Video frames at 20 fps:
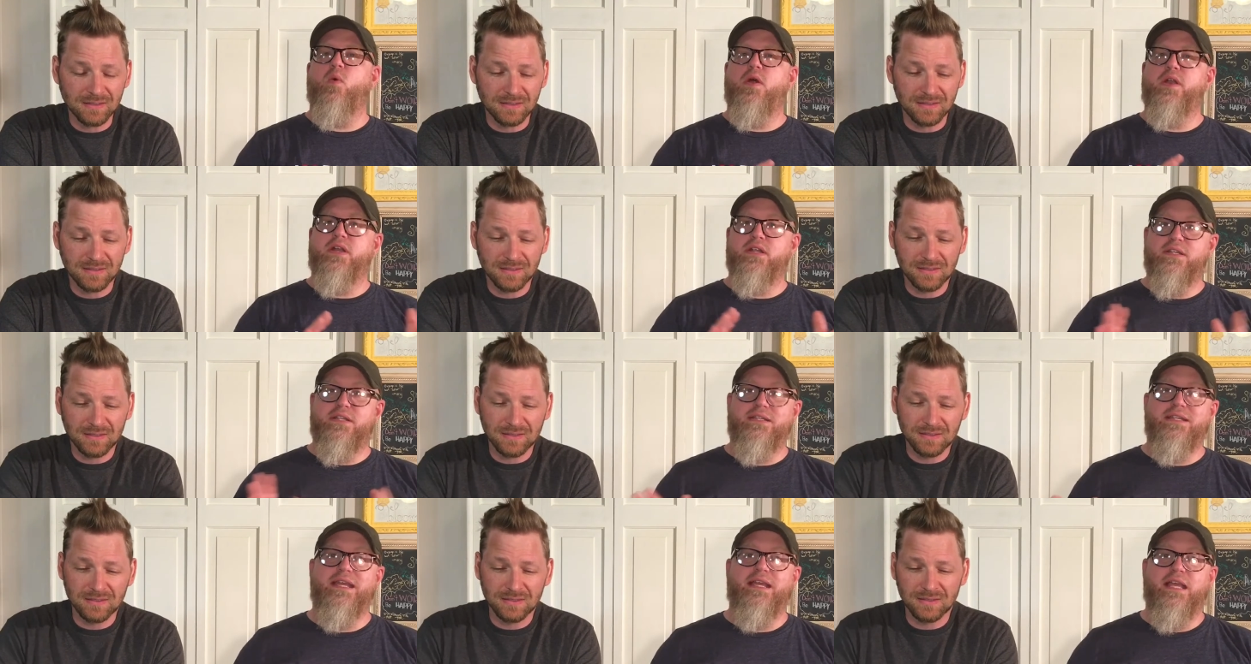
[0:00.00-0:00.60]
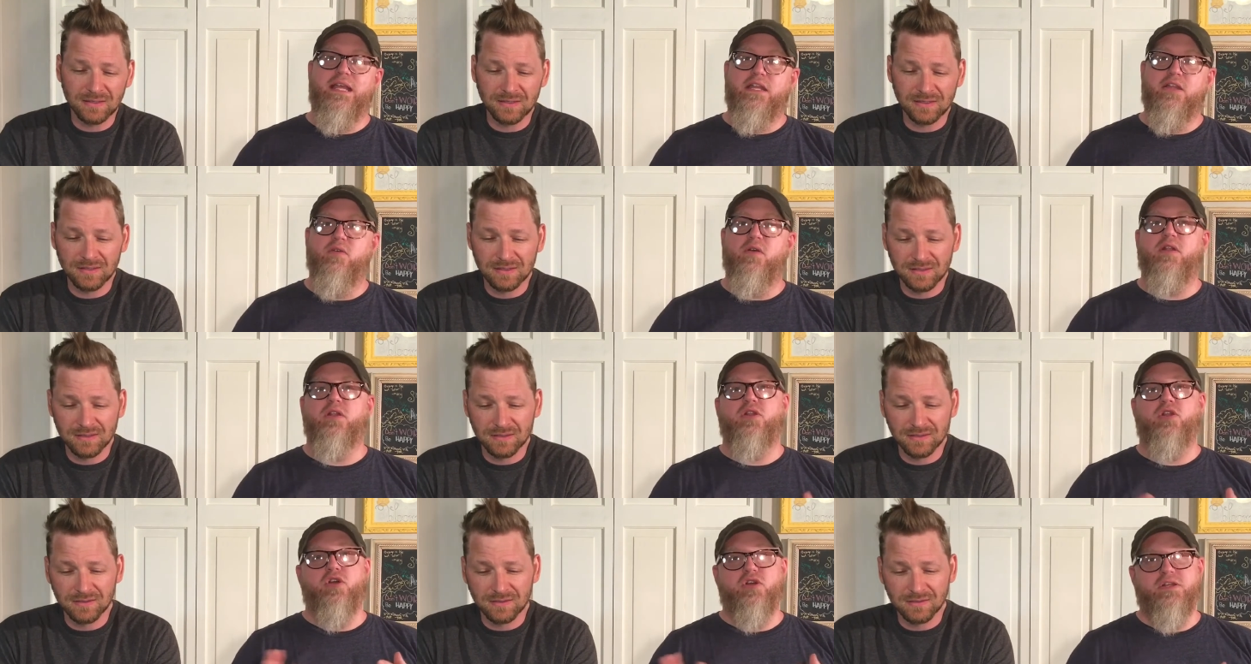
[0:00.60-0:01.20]
Speaker 1: wanted to dig into it
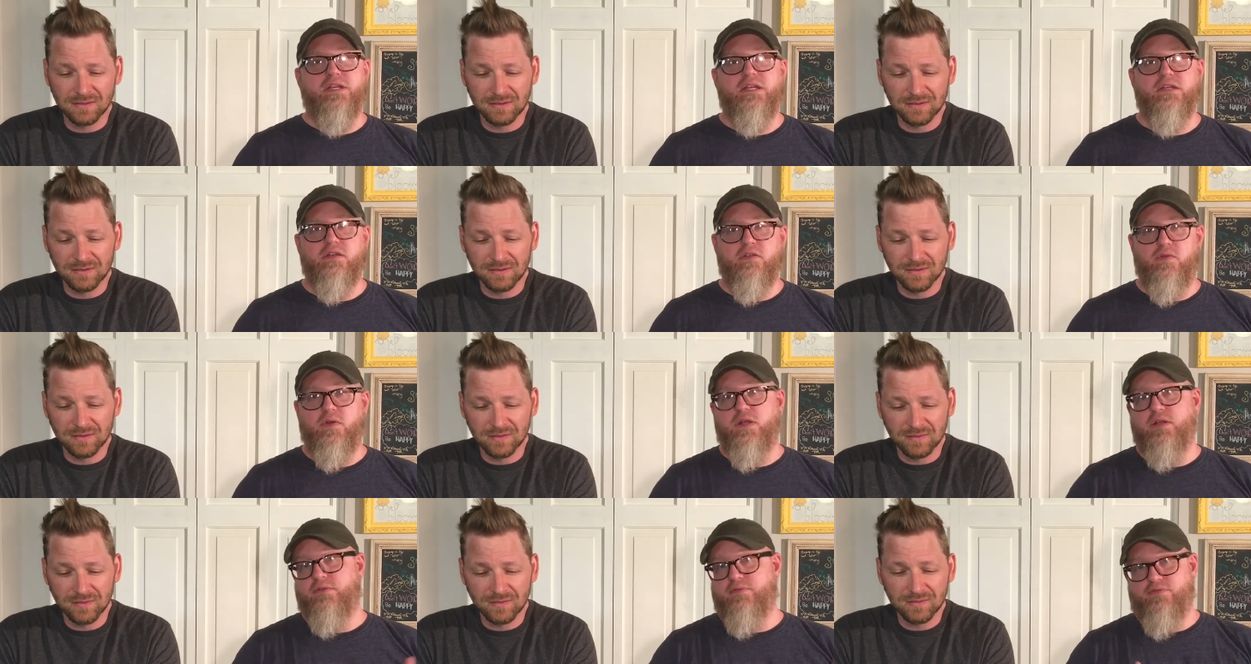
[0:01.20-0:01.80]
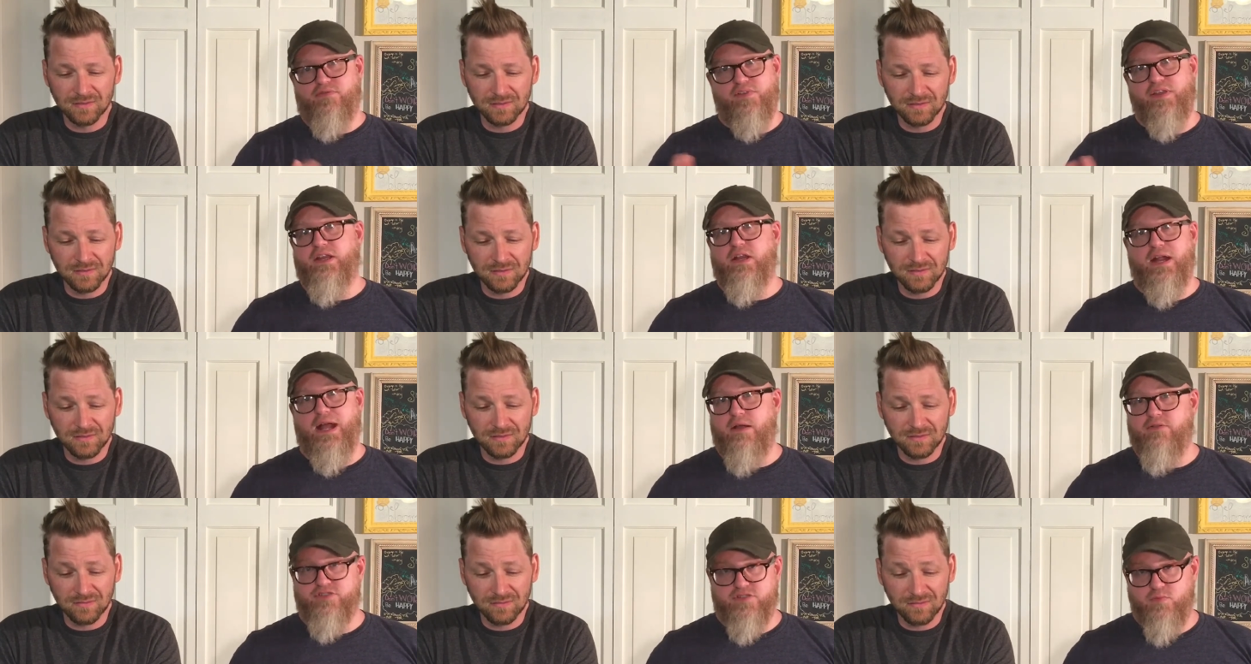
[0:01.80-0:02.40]
and looked into it and figured
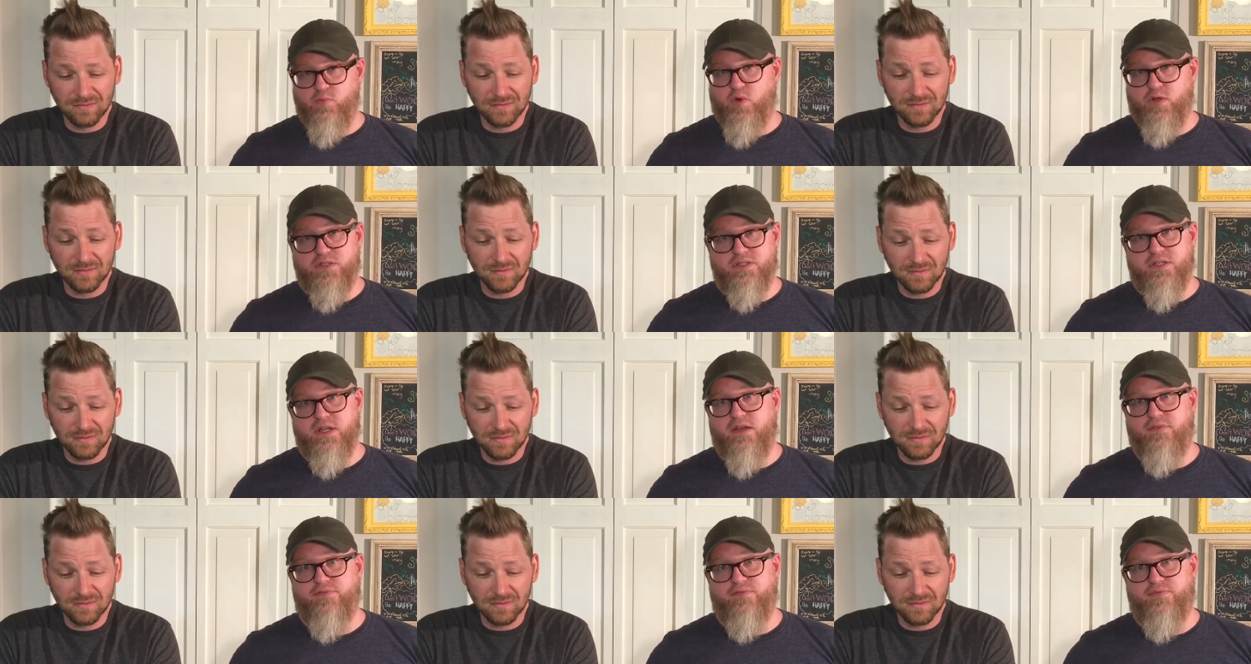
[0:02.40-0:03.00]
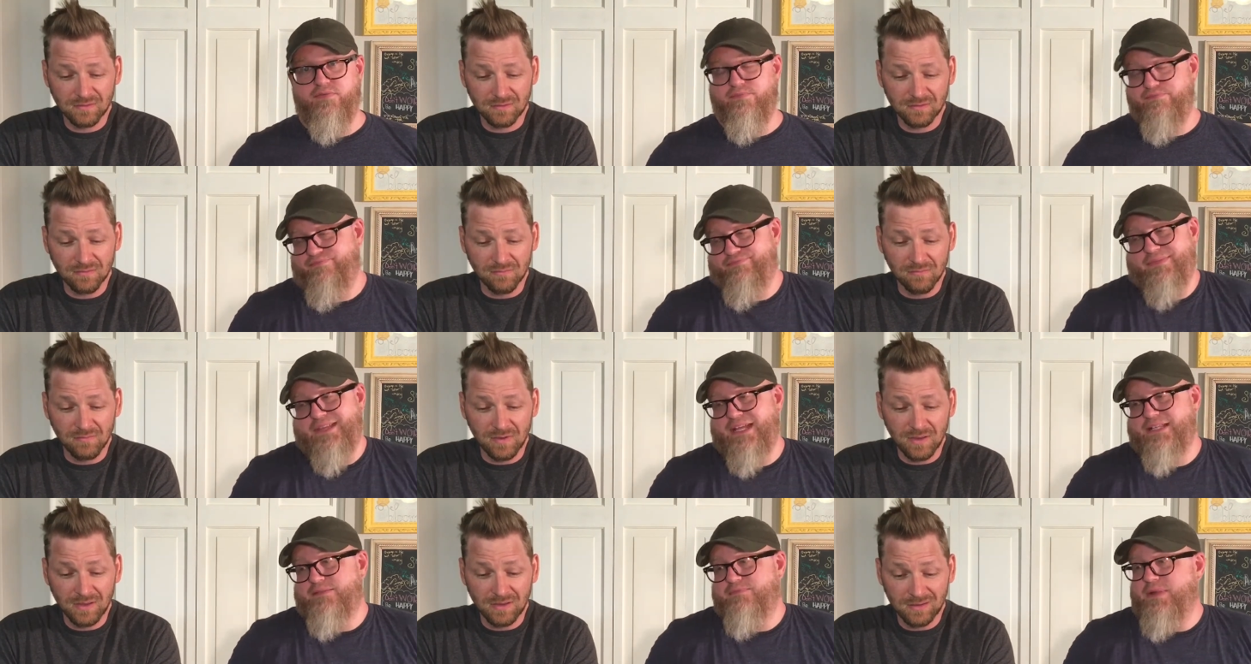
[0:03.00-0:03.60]
out some more stuff.
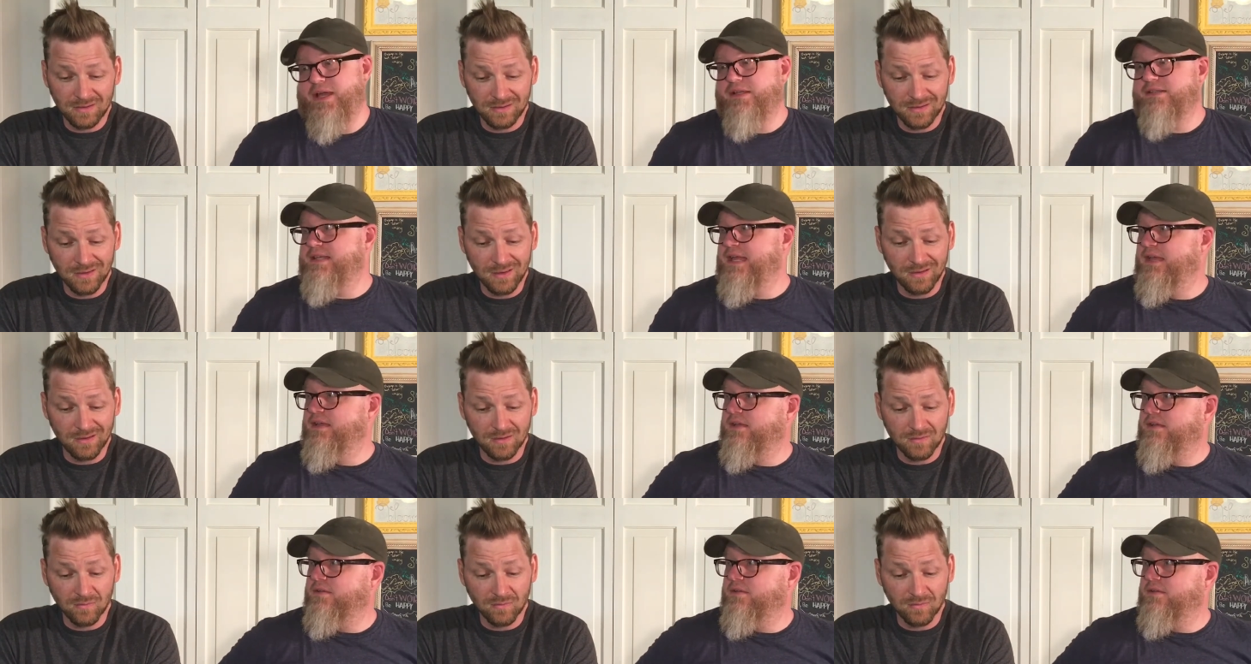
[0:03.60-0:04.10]
That's my yeah. Take.